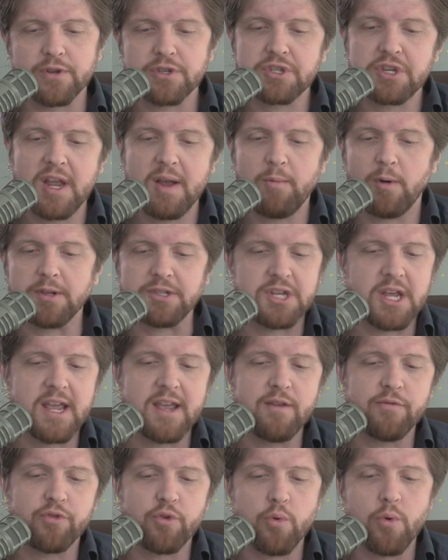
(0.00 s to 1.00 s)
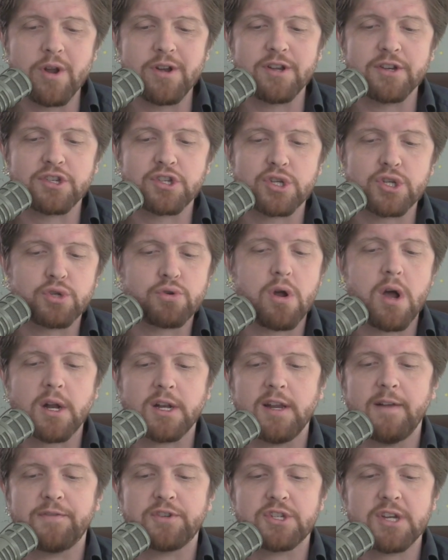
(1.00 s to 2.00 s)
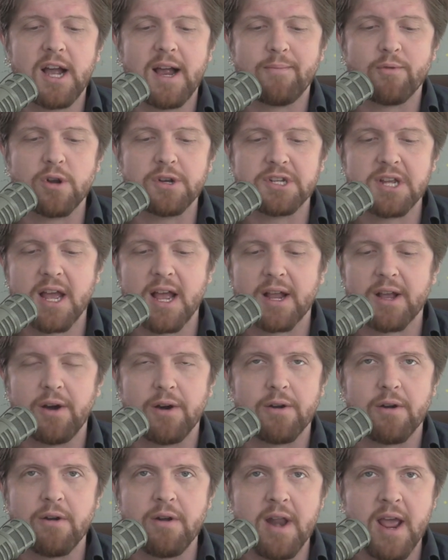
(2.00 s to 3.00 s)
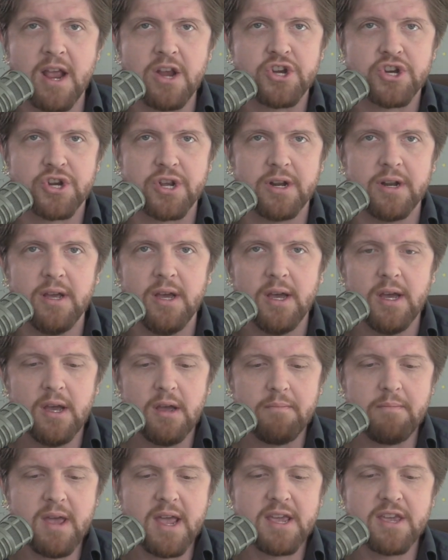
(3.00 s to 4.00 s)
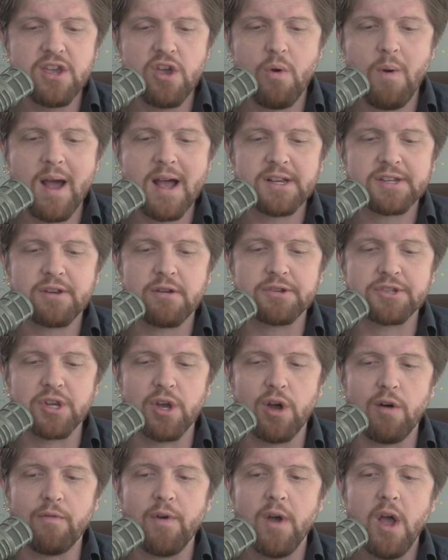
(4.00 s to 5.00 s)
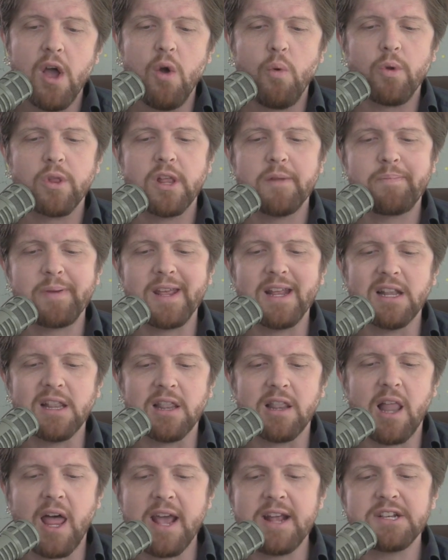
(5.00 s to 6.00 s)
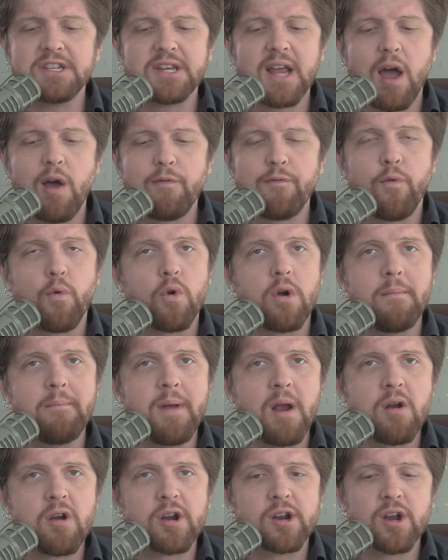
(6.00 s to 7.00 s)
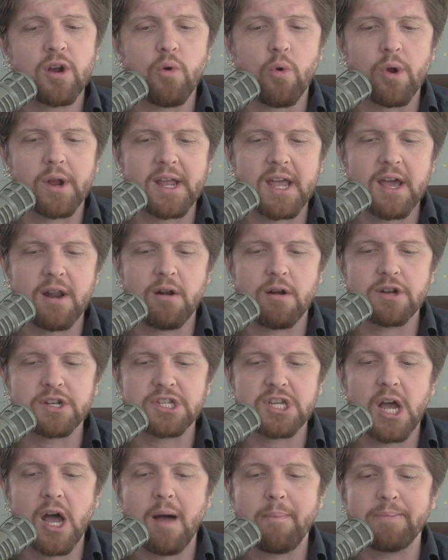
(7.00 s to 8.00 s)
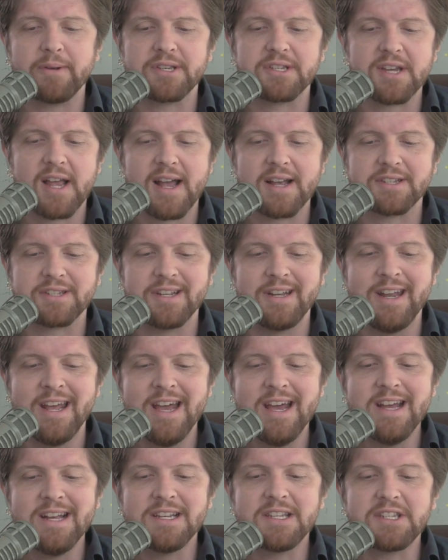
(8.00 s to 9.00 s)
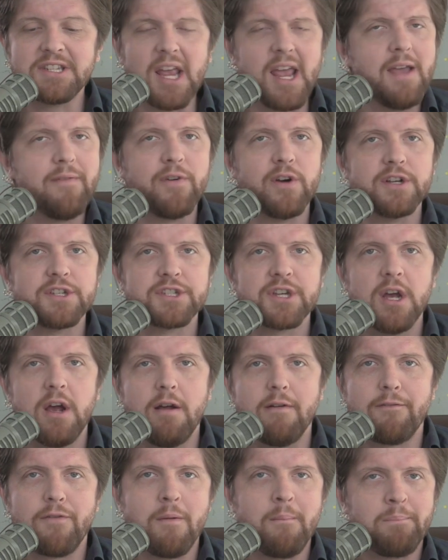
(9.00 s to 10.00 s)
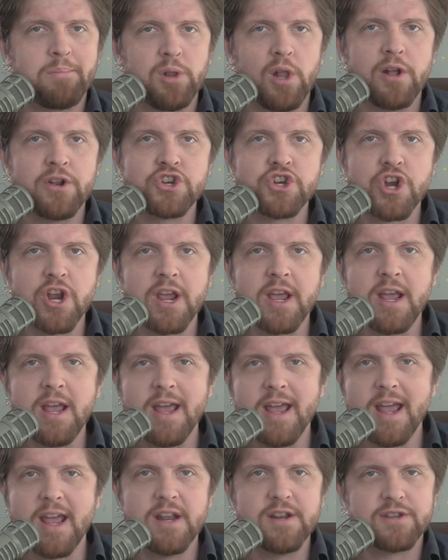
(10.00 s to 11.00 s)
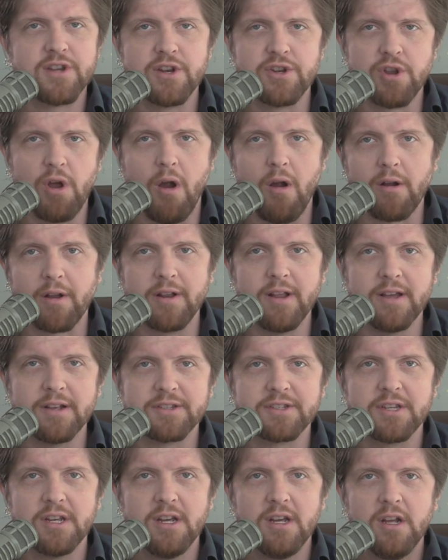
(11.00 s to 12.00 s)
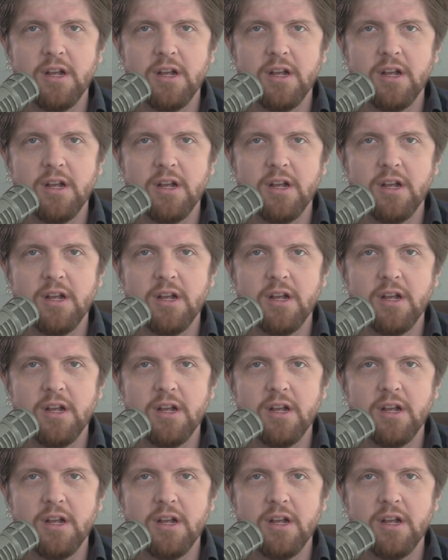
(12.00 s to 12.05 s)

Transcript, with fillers: seat while taking you through a destructive cyber attack on our nation, making you ask yourself will it be lights out for America, or can our top assassin save us from plunging into darkness?